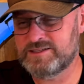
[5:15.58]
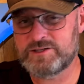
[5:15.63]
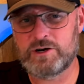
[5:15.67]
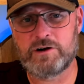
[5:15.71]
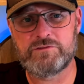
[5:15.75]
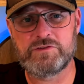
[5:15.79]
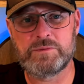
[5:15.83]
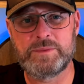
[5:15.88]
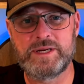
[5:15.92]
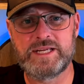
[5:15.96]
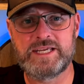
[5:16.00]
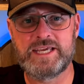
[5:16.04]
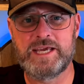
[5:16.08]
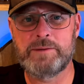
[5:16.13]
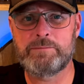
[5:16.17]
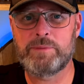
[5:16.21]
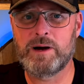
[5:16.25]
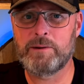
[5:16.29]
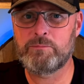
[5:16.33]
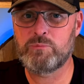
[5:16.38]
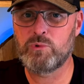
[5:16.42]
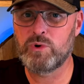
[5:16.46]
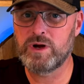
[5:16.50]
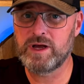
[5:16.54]
hard for me to keep
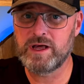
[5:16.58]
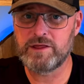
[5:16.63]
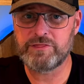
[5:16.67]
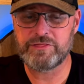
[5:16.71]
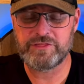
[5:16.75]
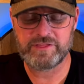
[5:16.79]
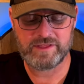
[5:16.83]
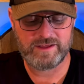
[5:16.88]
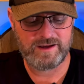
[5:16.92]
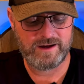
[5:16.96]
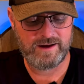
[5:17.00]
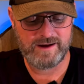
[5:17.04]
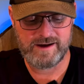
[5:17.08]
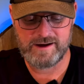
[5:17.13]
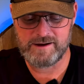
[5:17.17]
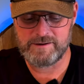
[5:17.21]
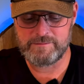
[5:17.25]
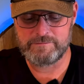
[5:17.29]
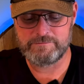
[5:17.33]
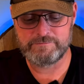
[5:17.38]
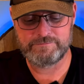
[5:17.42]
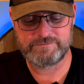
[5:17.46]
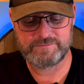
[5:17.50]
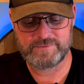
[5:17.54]
up with,
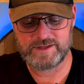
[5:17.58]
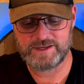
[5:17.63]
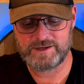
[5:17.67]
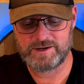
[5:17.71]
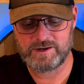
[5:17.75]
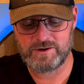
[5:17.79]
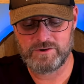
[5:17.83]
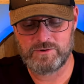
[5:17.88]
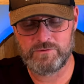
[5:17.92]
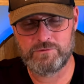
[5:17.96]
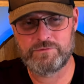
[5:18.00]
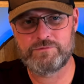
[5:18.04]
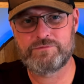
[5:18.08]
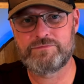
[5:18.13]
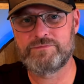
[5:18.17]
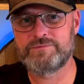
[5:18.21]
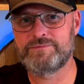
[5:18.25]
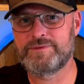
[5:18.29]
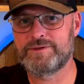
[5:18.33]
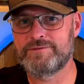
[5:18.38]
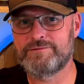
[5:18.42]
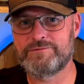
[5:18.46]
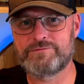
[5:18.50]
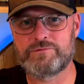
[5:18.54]
um, you know,
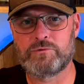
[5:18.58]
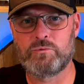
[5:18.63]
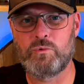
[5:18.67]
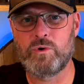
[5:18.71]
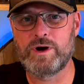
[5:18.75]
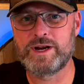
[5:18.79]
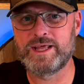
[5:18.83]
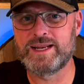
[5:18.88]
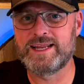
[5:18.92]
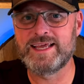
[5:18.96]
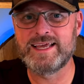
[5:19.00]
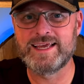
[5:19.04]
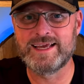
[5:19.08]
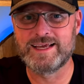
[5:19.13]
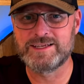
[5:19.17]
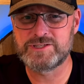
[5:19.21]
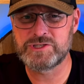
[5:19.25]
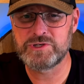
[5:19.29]
for what it is.